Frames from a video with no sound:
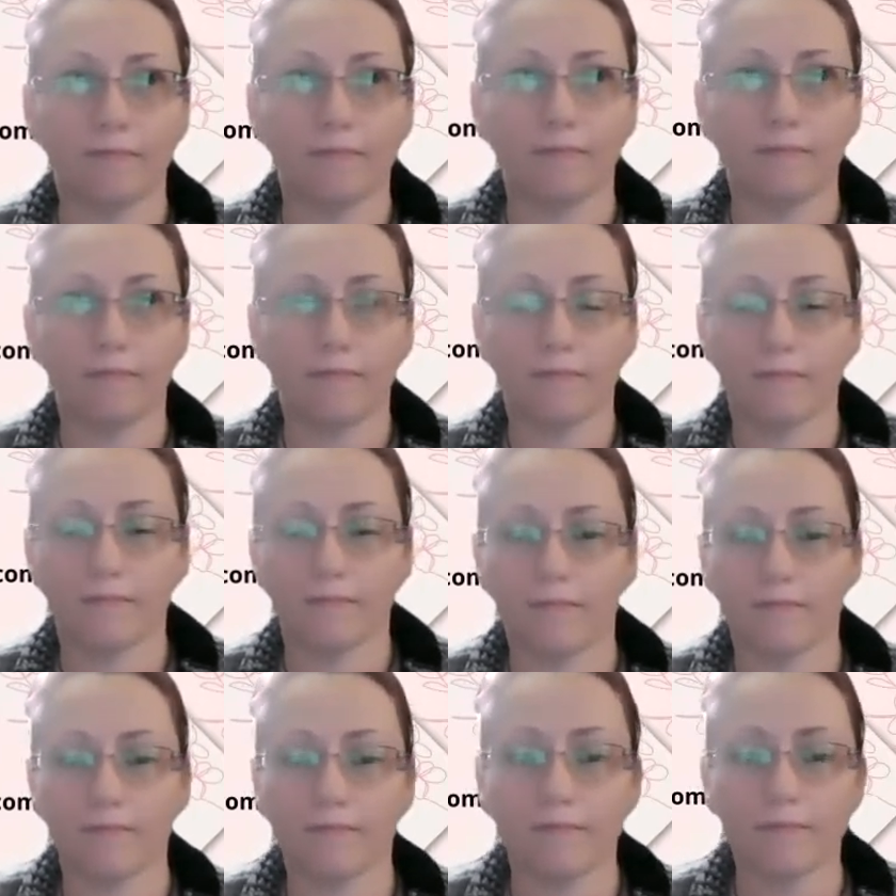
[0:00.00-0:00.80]

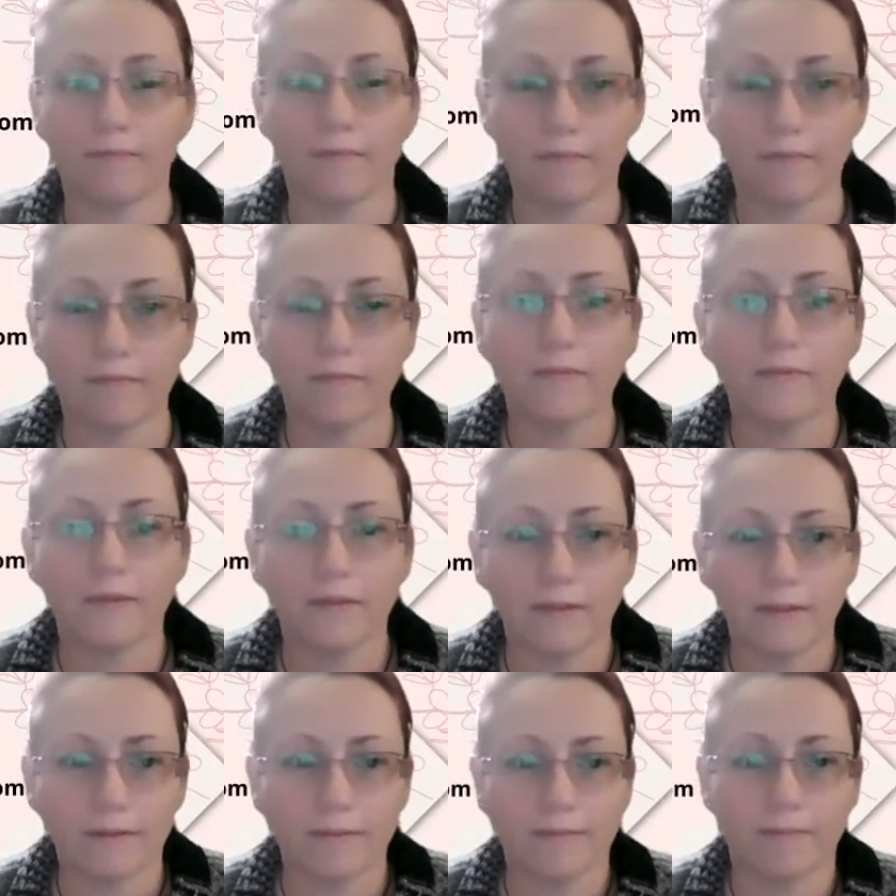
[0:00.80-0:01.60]

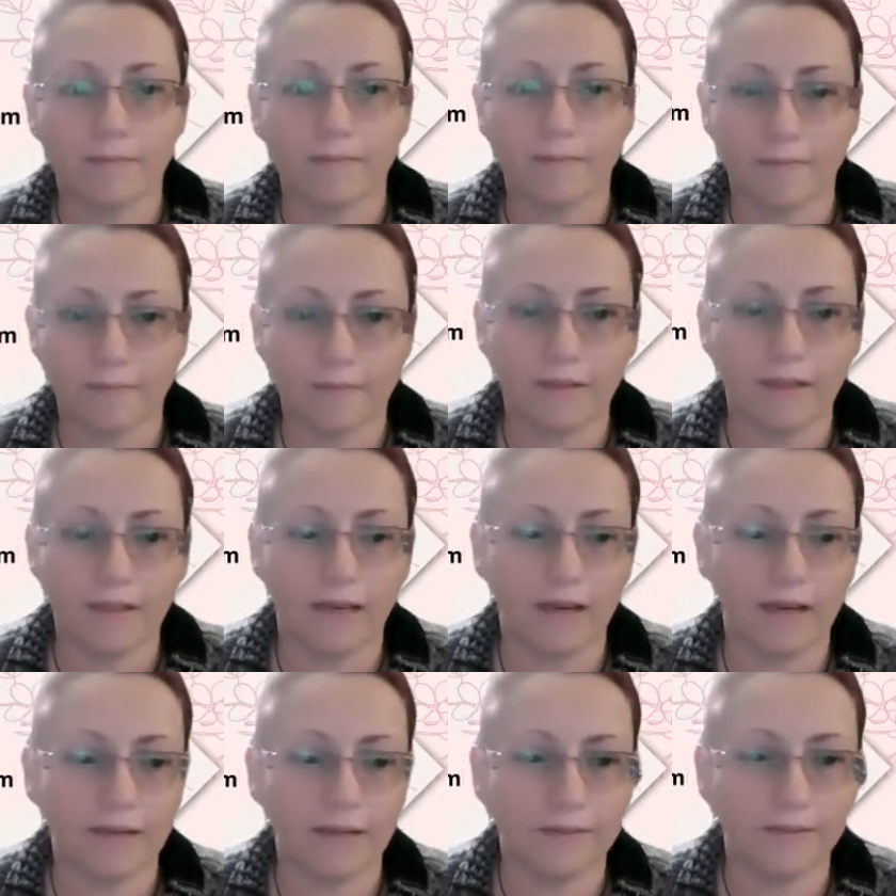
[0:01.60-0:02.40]

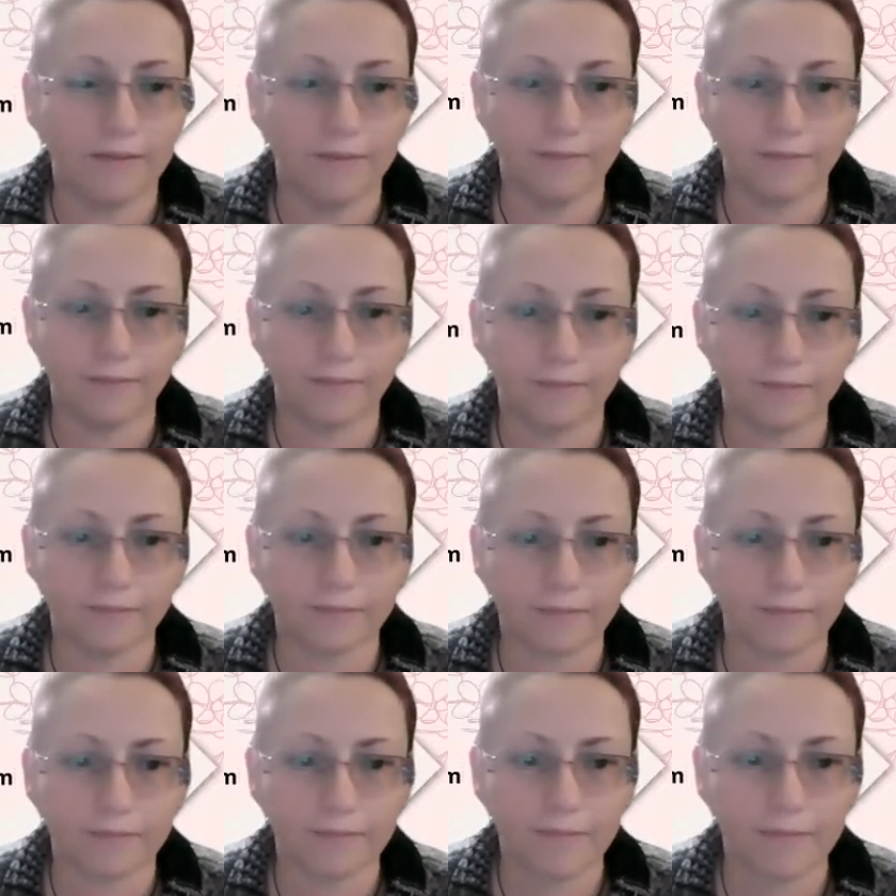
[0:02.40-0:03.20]

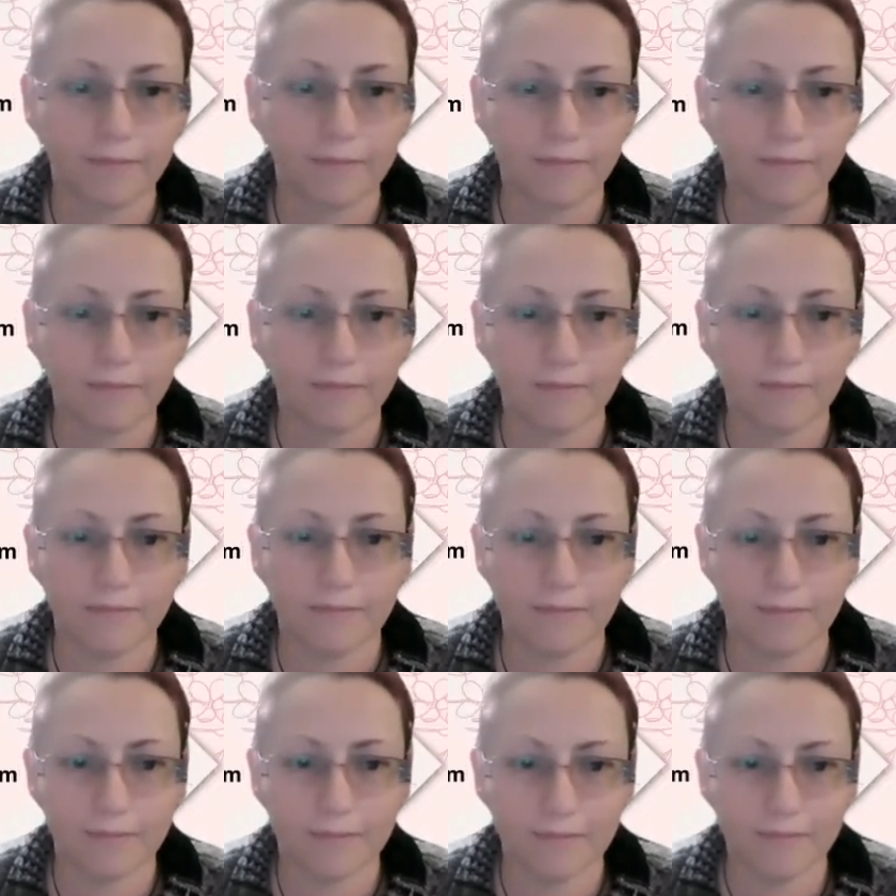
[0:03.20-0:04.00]

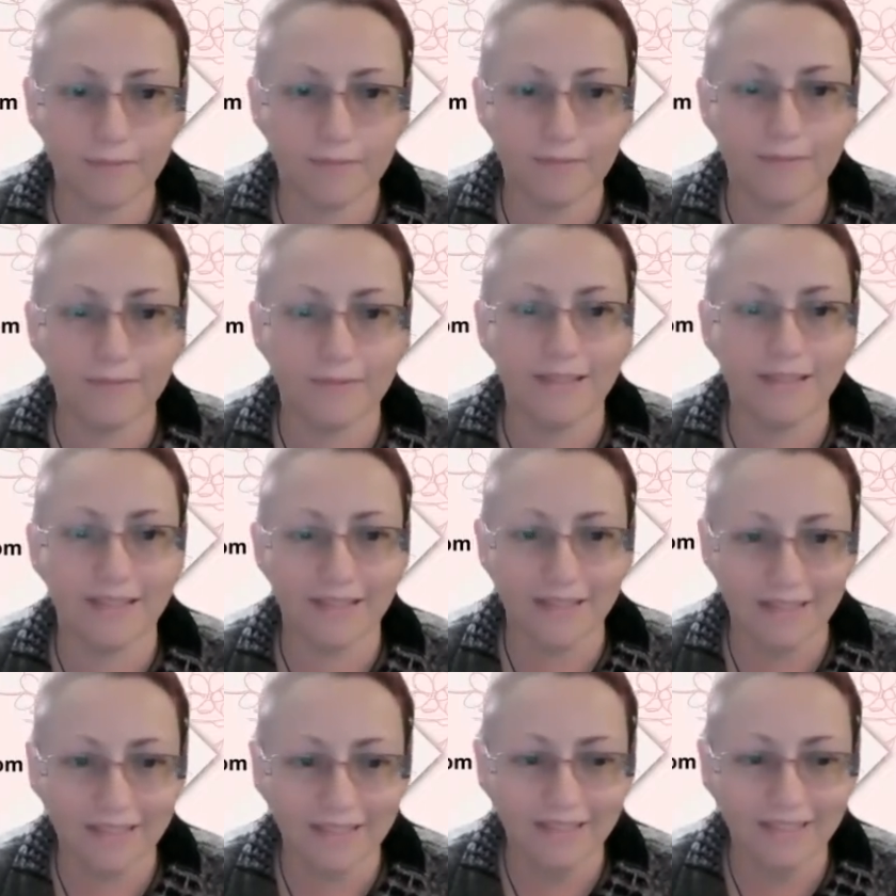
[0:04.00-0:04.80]

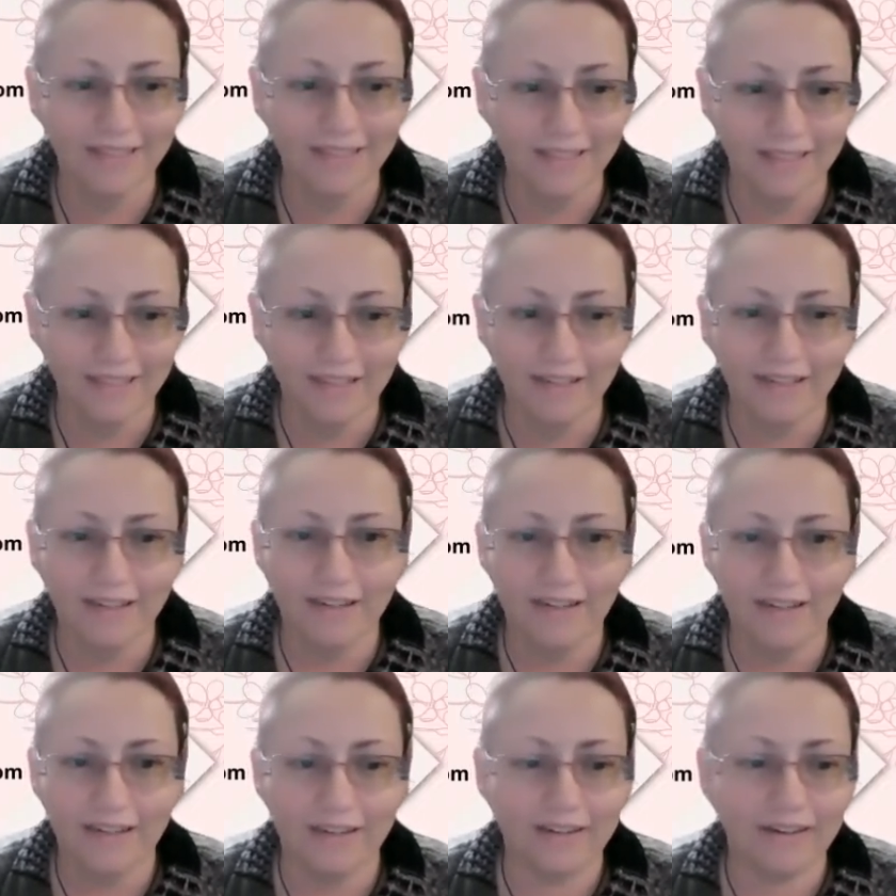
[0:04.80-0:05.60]

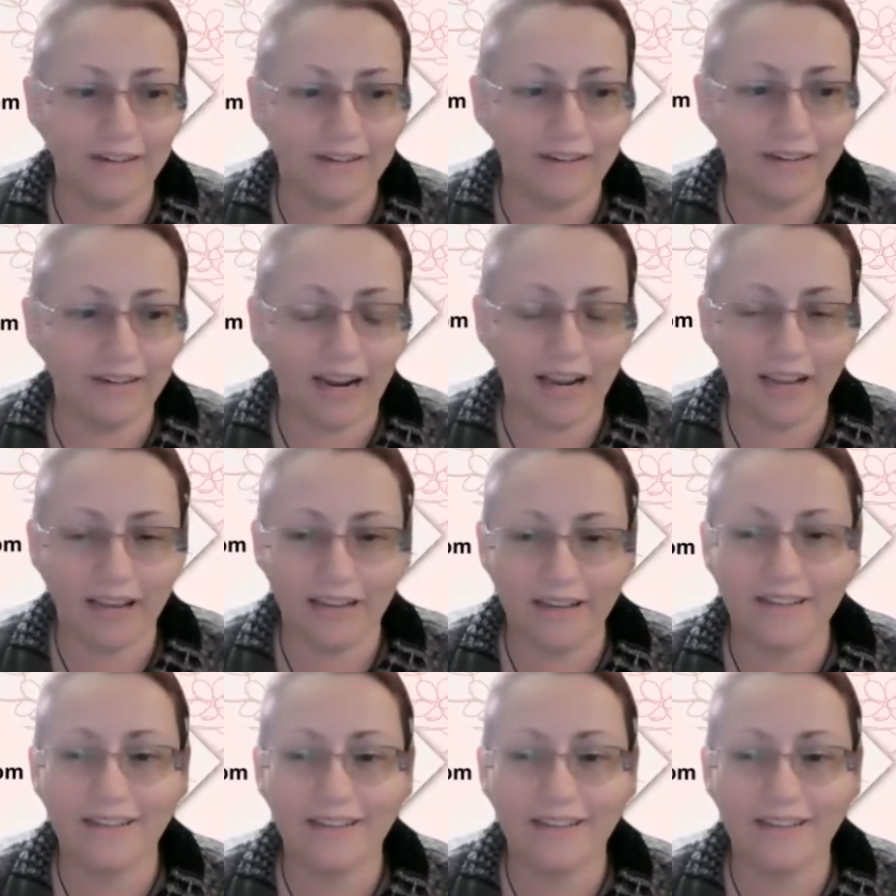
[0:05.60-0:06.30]
The person shown says nothing.